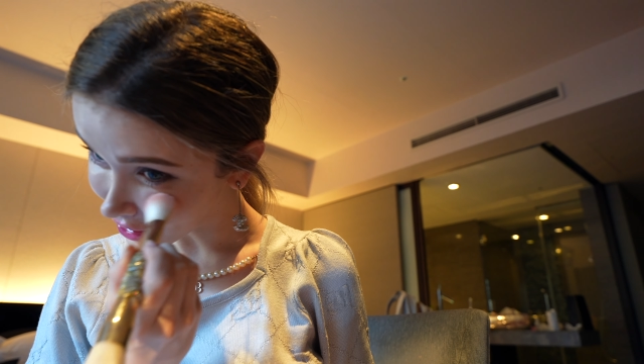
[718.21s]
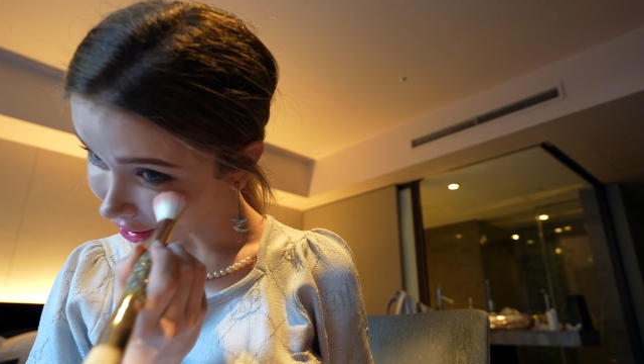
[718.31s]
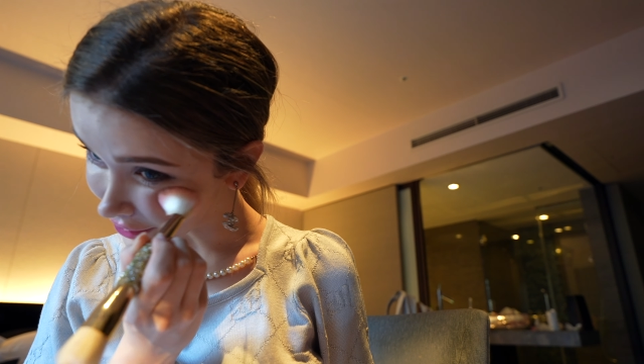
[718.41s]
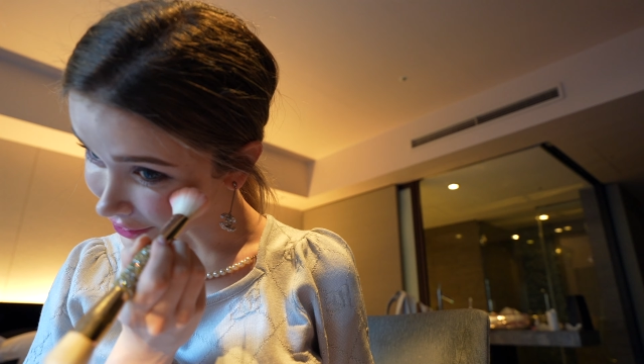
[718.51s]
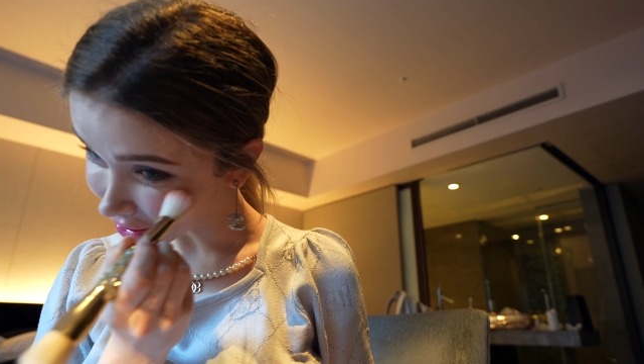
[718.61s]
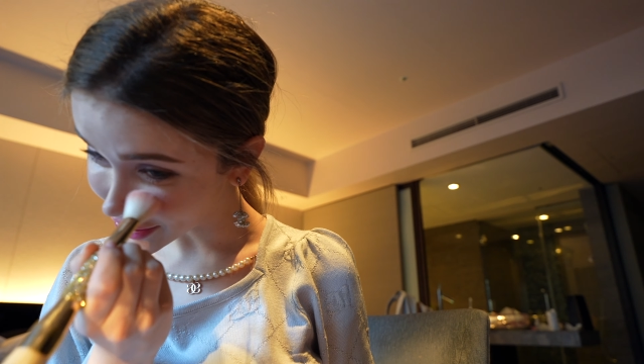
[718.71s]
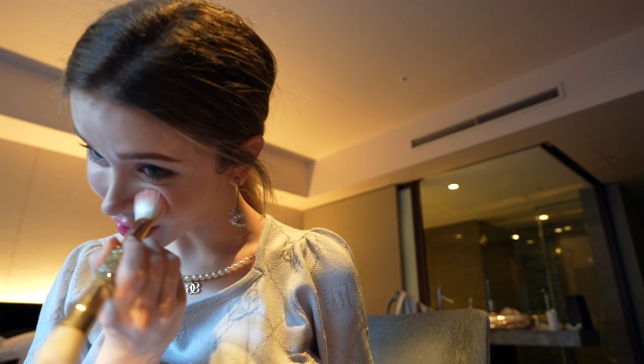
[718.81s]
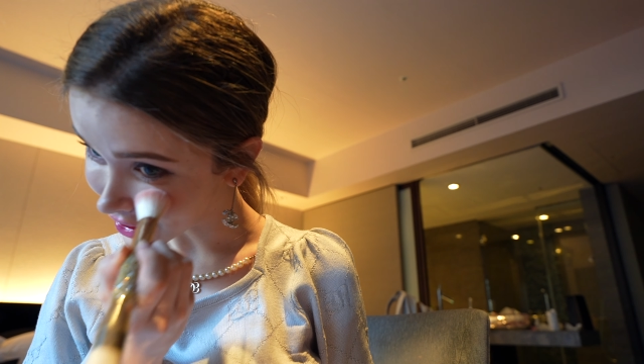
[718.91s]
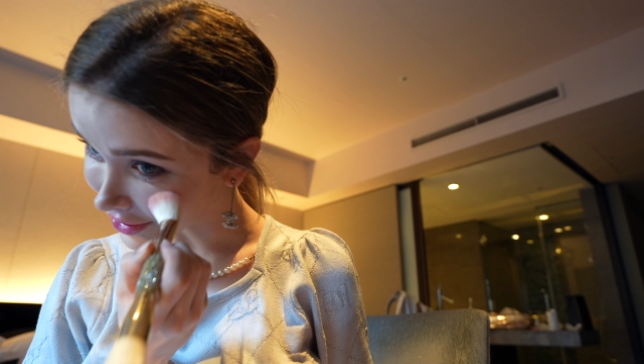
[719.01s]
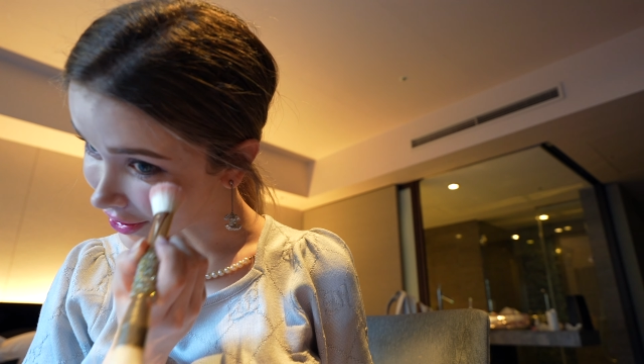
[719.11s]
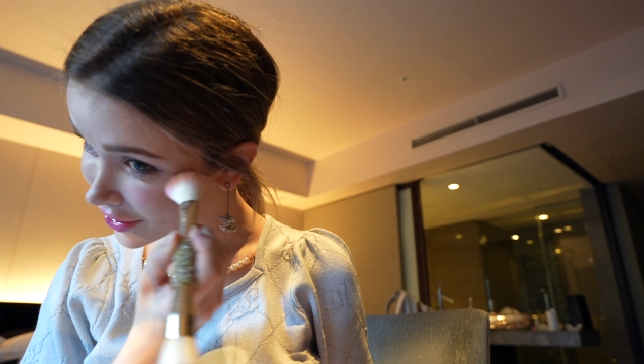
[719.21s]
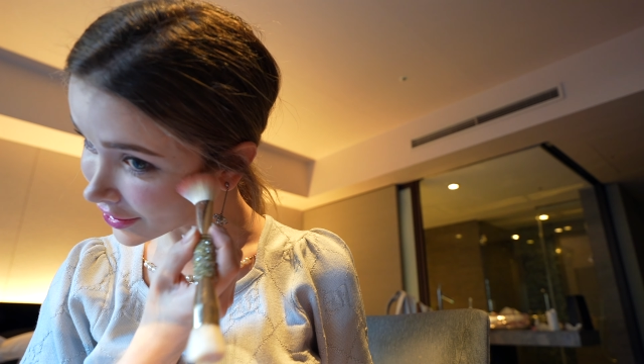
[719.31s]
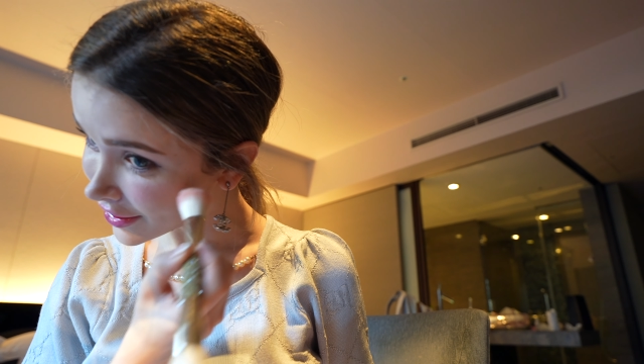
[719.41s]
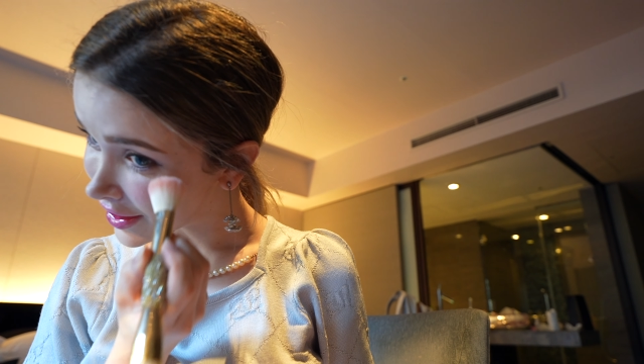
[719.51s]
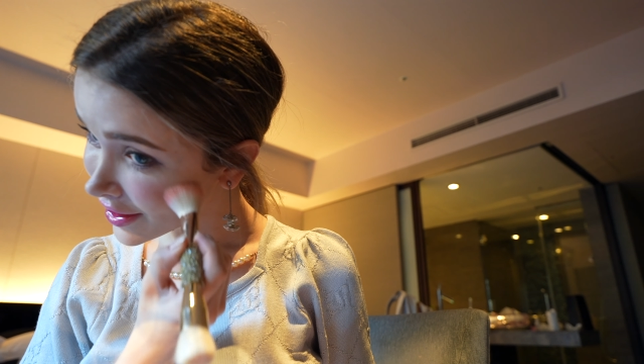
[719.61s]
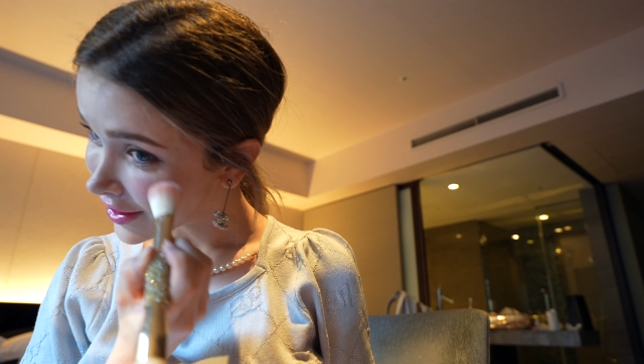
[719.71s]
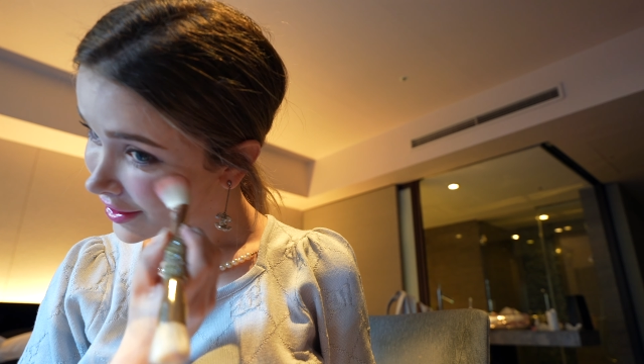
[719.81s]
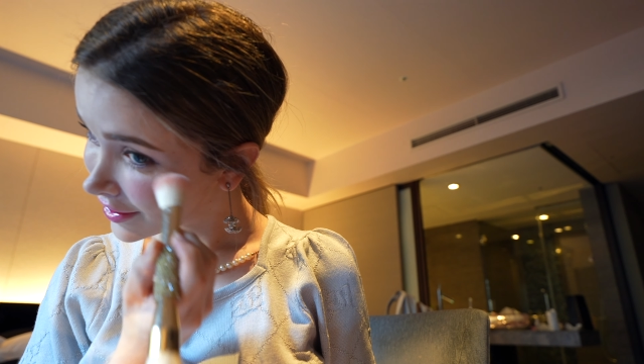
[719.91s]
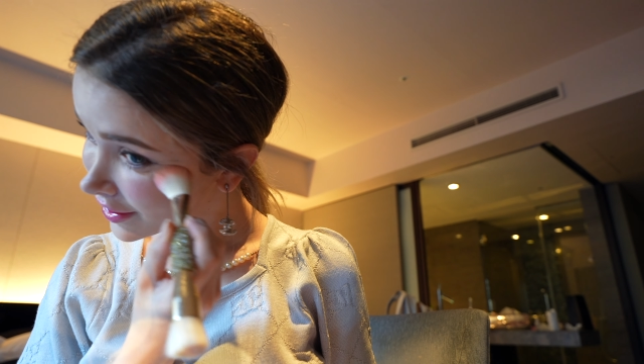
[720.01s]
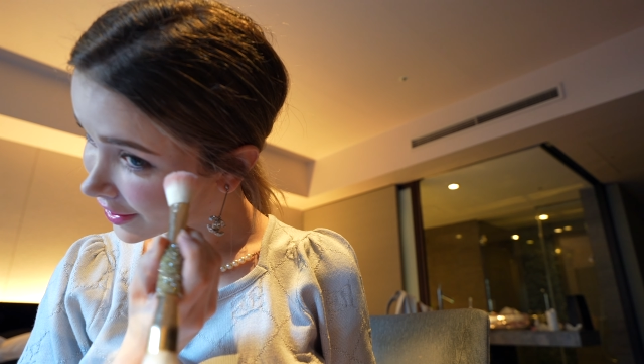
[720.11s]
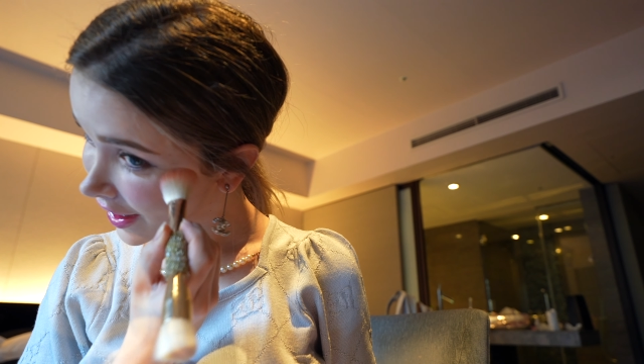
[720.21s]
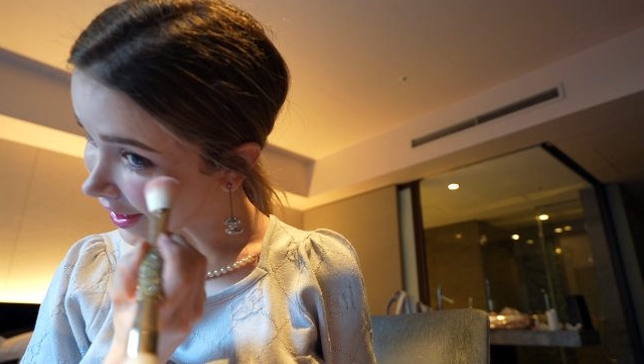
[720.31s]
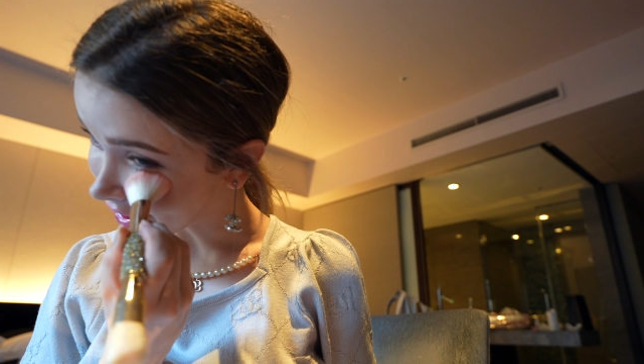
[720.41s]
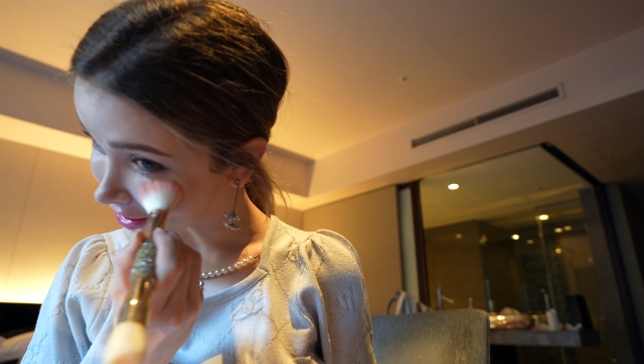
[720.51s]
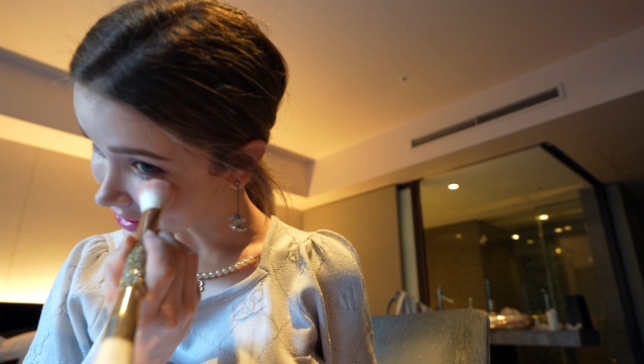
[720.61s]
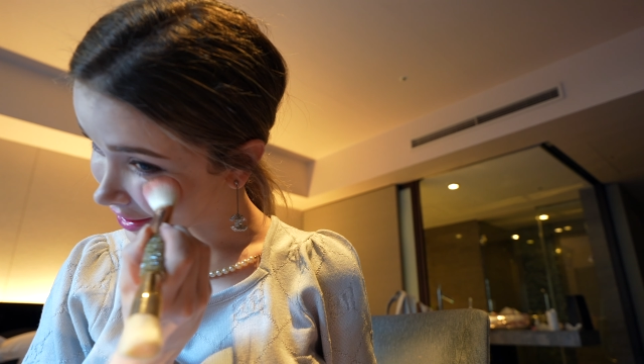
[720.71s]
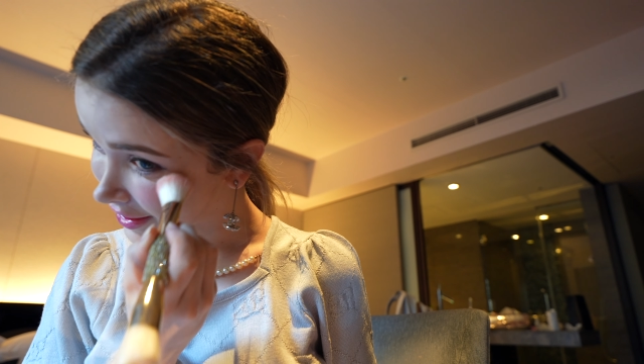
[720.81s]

I really try to go high as I